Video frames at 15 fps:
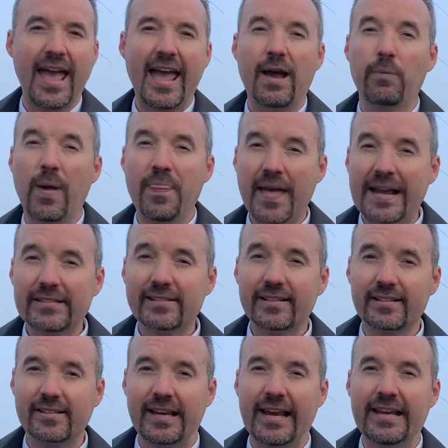And when they
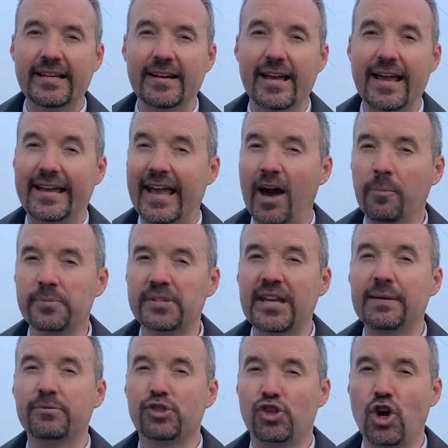succeed, it helps
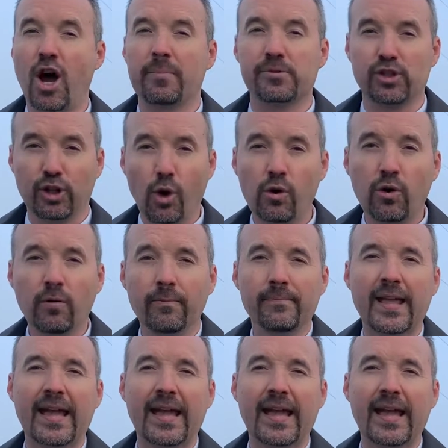keep jobs local,